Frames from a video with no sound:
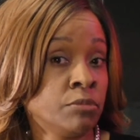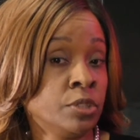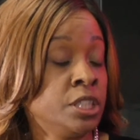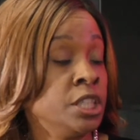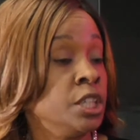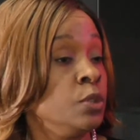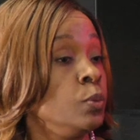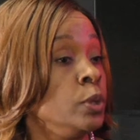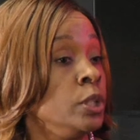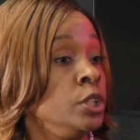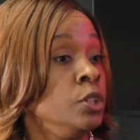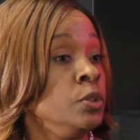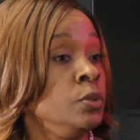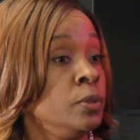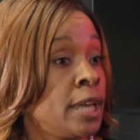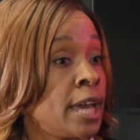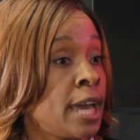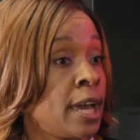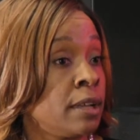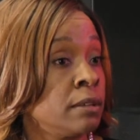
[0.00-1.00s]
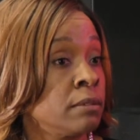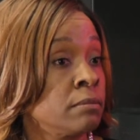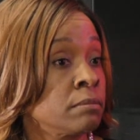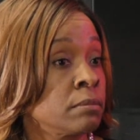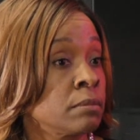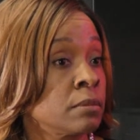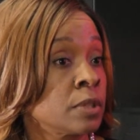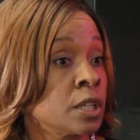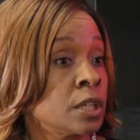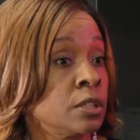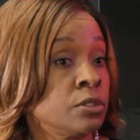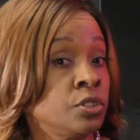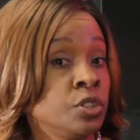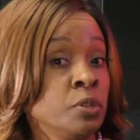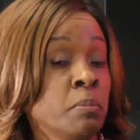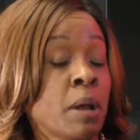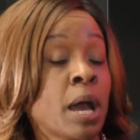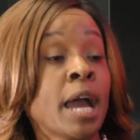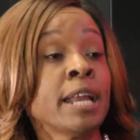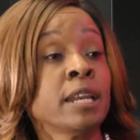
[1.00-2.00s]
Did we do that?
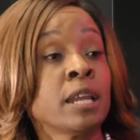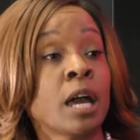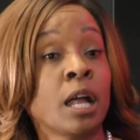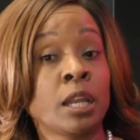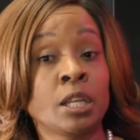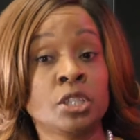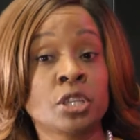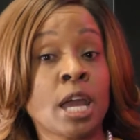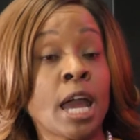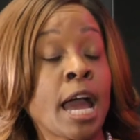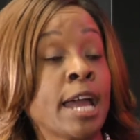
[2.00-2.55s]
To my knowledge,